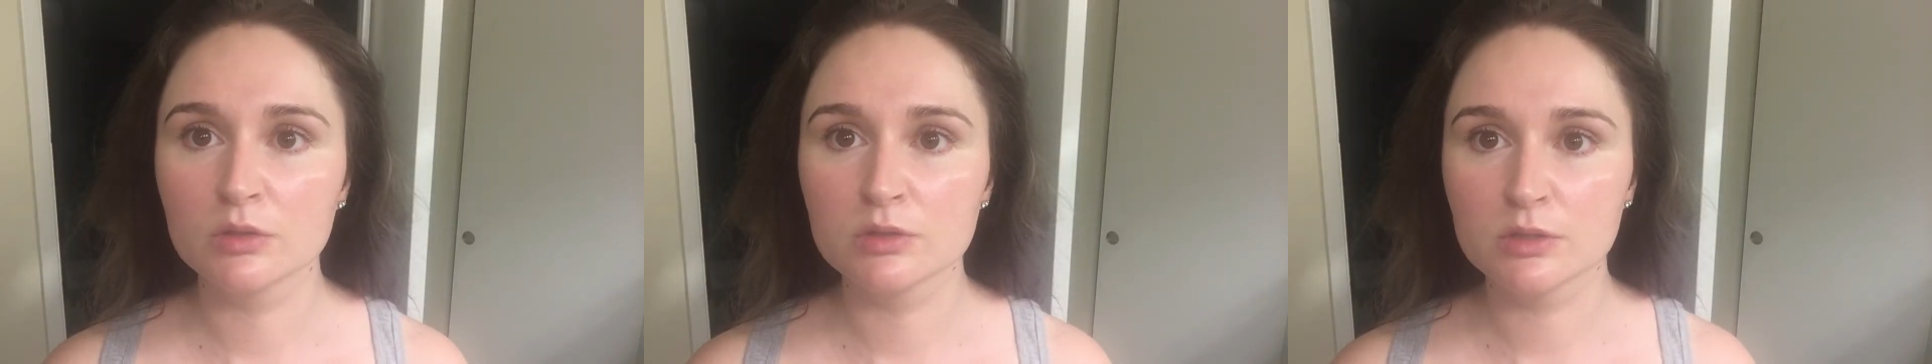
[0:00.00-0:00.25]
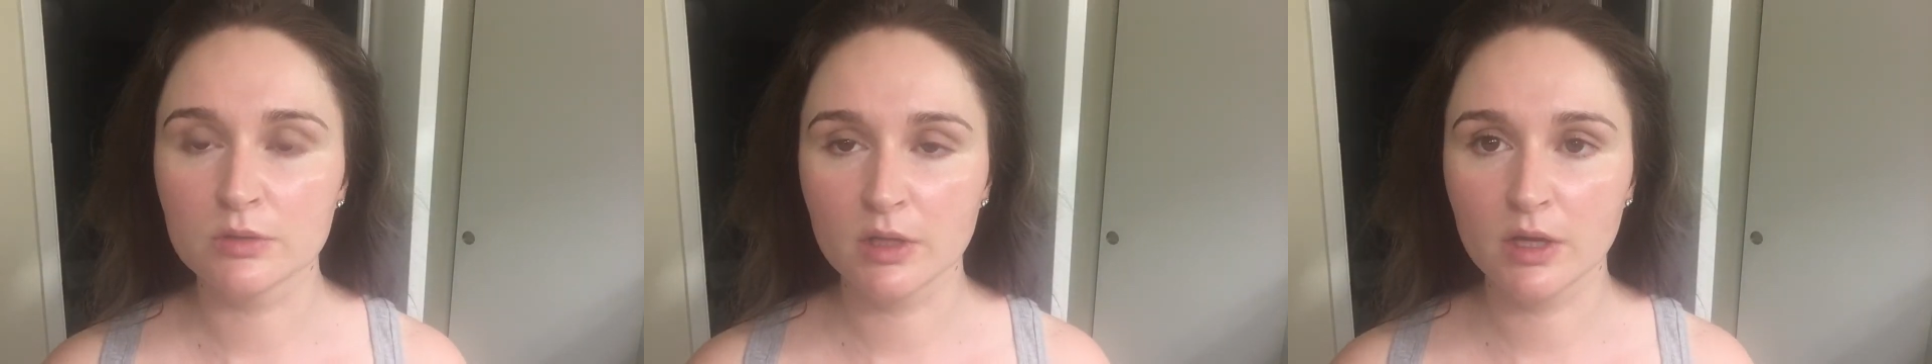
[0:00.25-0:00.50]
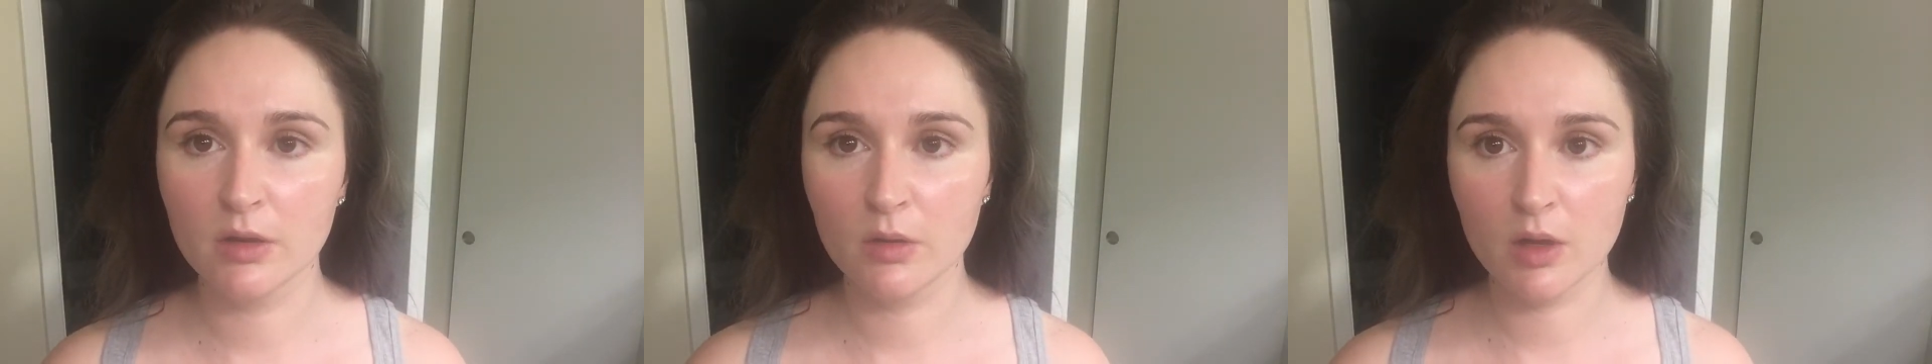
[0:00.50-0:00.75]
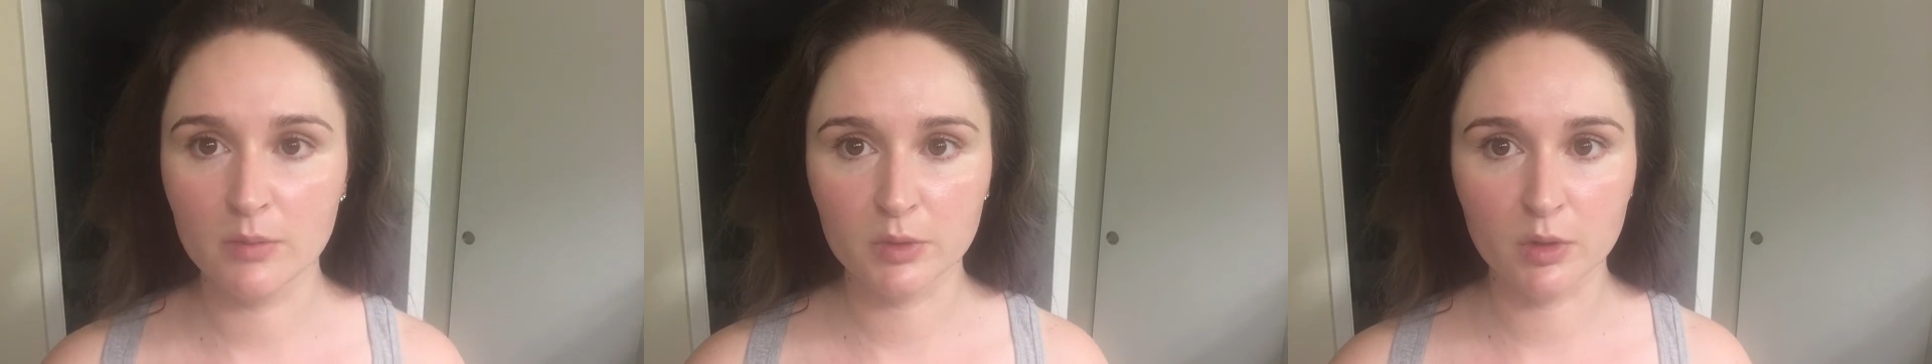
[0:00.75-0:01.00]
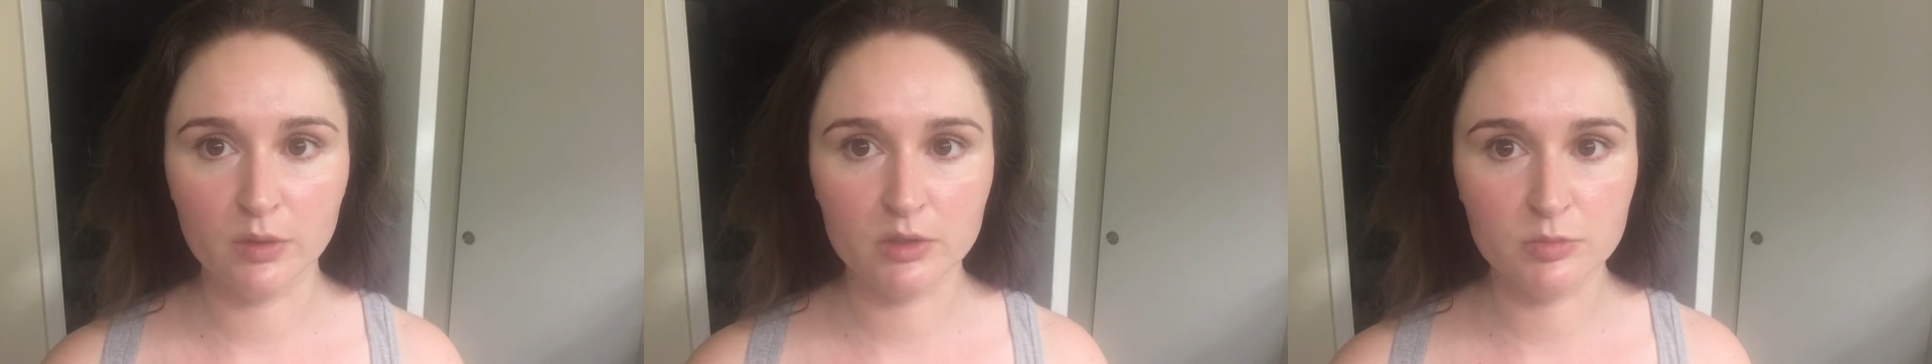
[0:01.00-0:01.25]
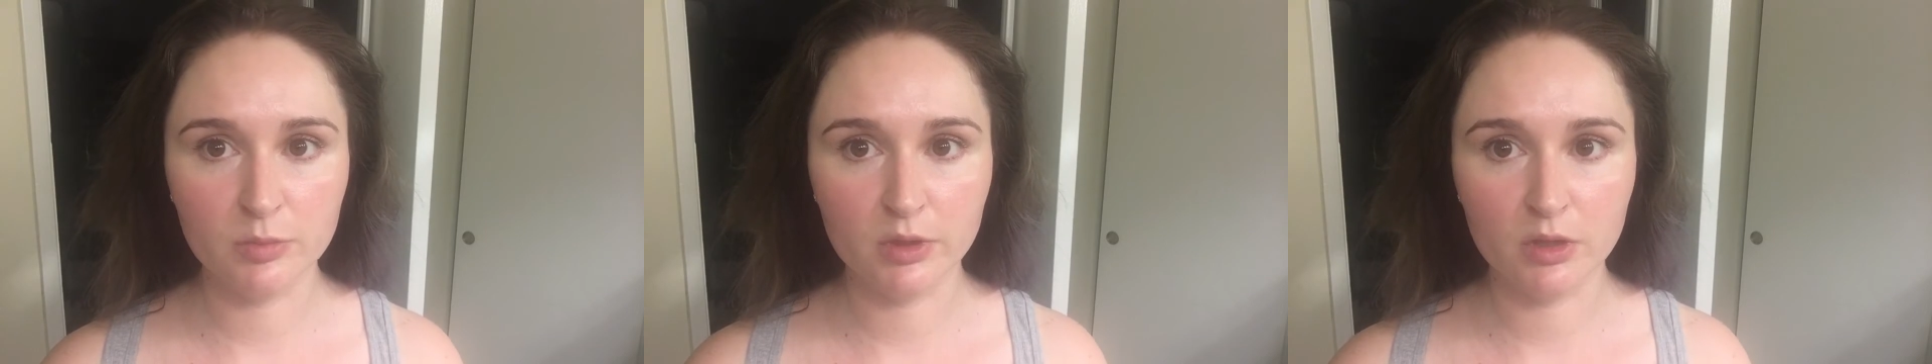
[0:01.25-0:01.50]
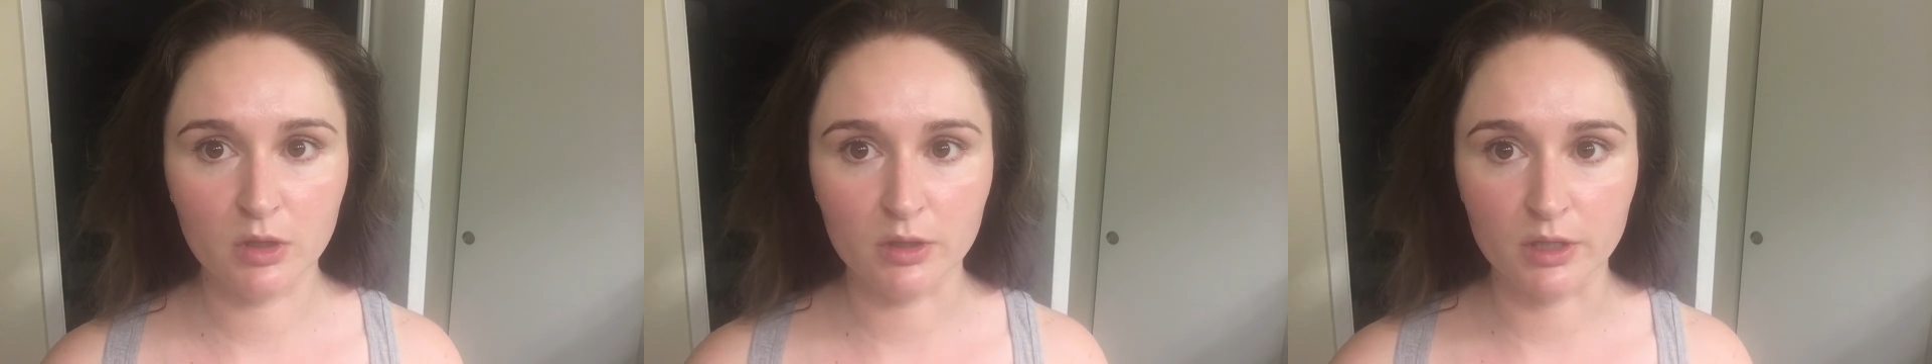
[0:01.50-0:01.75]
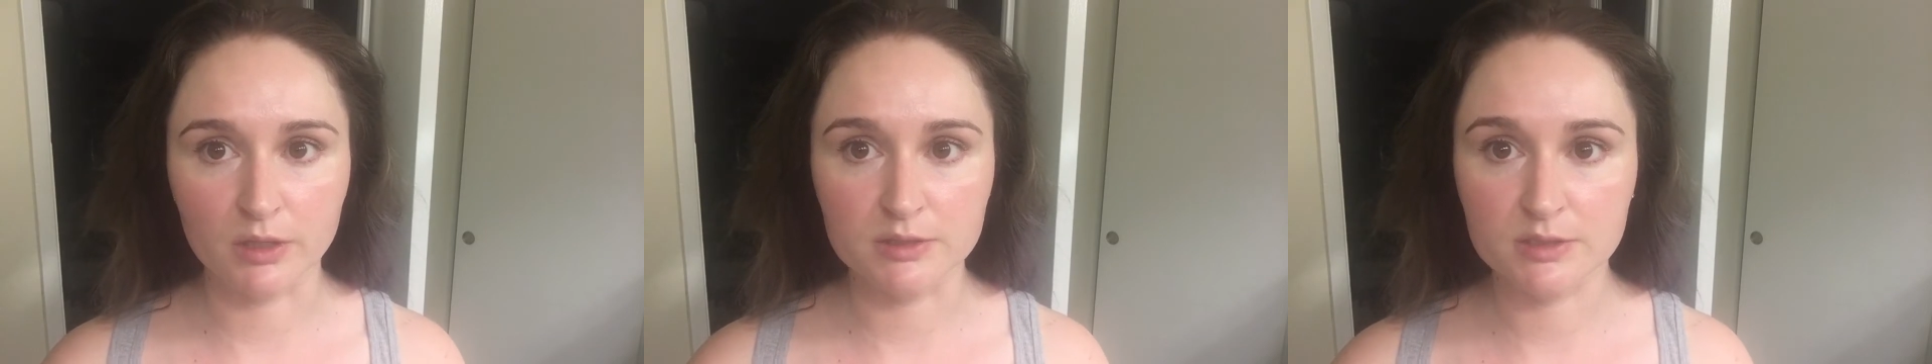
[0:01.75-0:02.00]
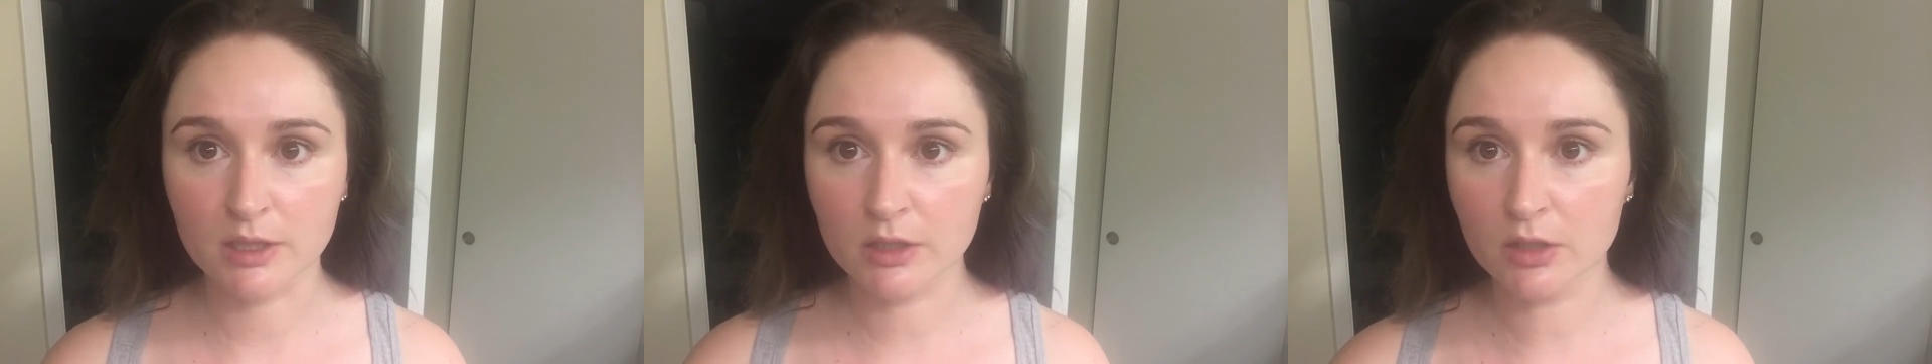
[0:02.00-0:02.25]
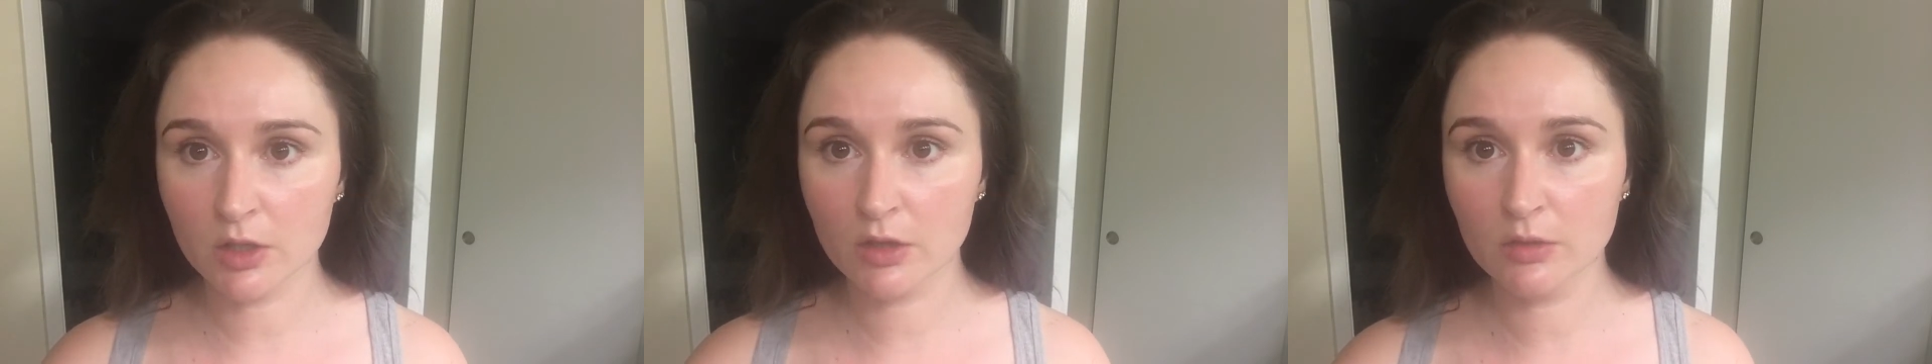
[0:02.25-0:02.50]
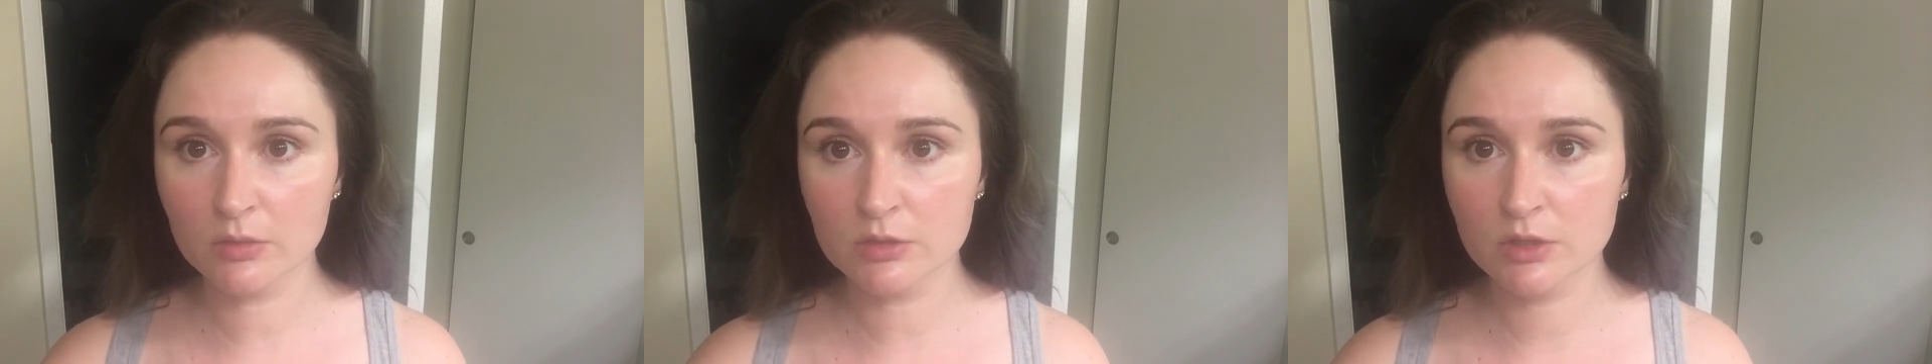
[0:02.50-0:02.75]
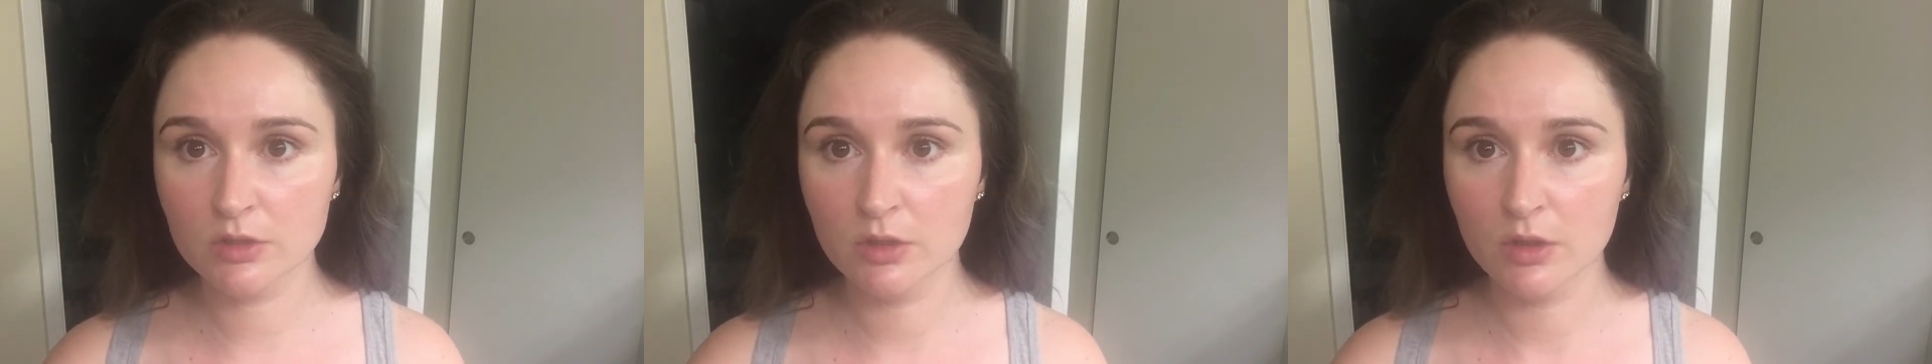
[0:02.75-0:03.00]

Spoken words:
So now I'm going to put on a second coat